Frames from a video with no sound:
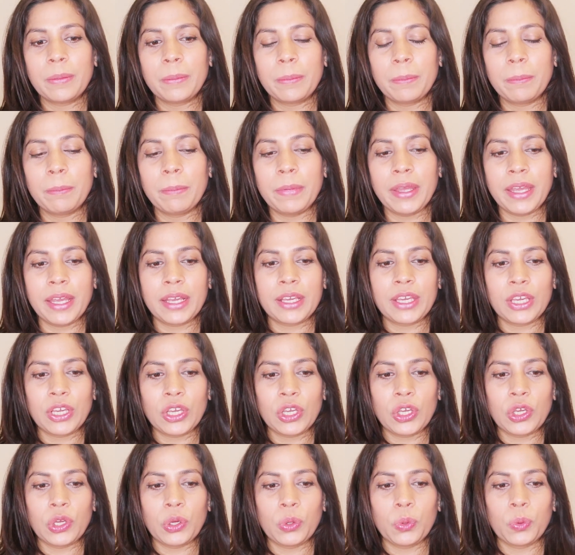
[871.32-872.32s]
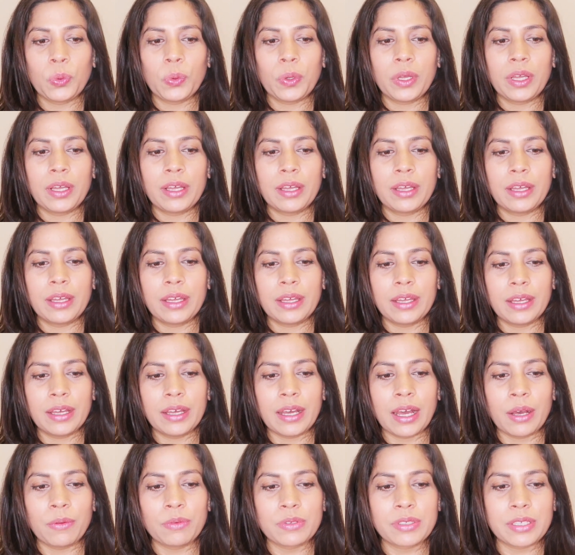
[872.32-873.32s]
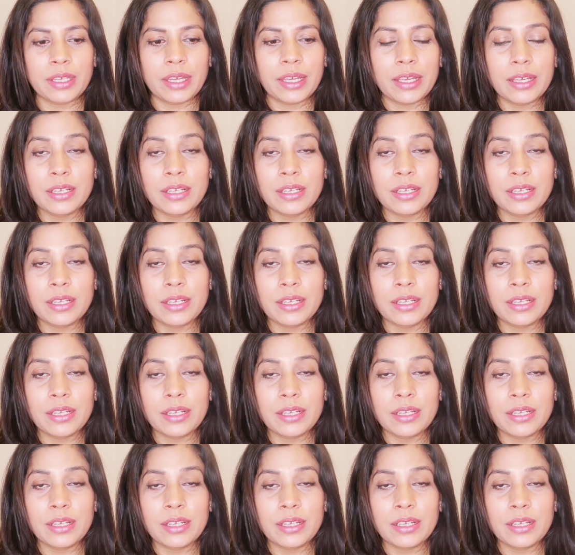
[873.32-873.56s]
making you, I would say,